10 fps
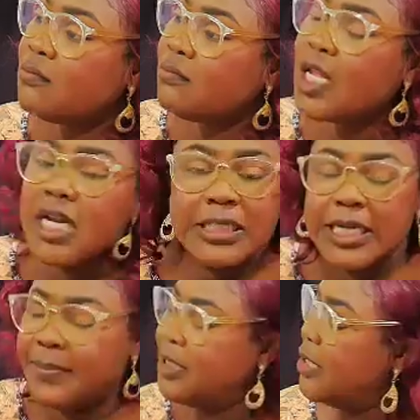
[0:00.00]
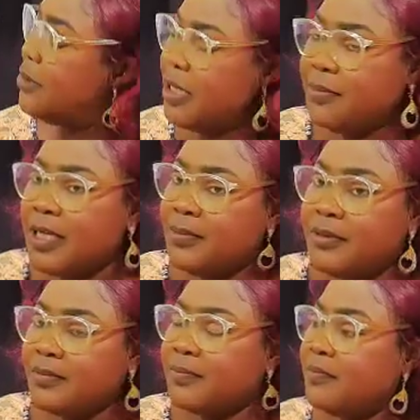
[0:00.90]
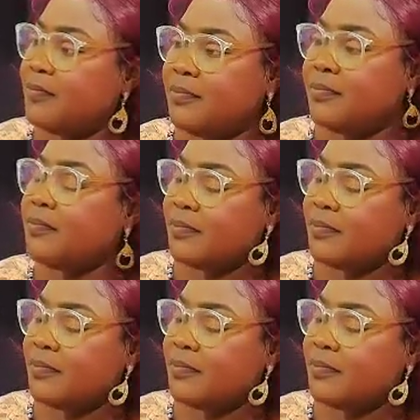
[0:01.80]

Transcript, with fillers: told my own. So,